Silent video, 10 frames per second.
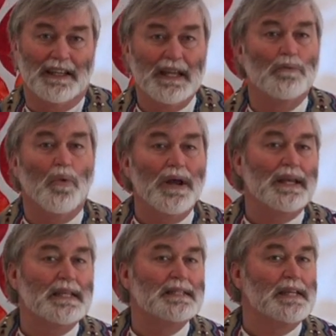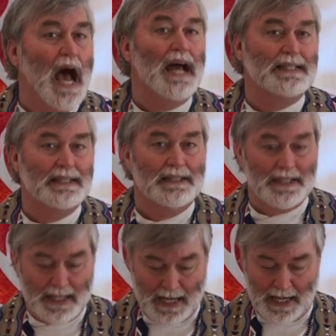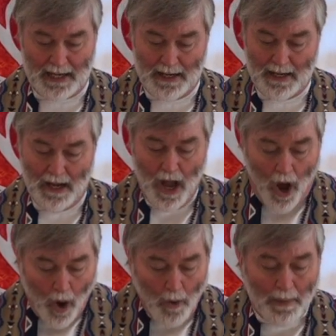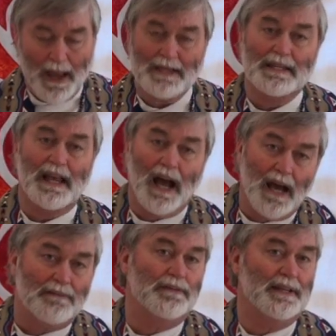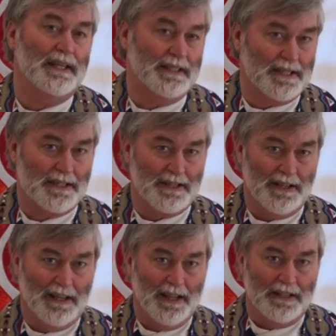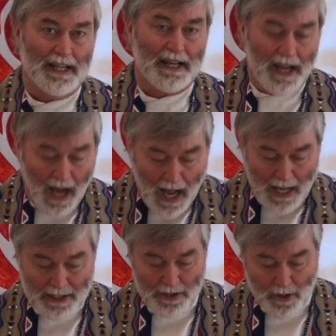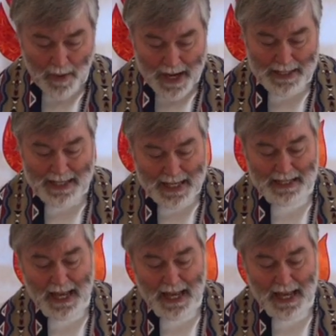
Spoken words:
in what is not seen. Hope has confidence that God's grace is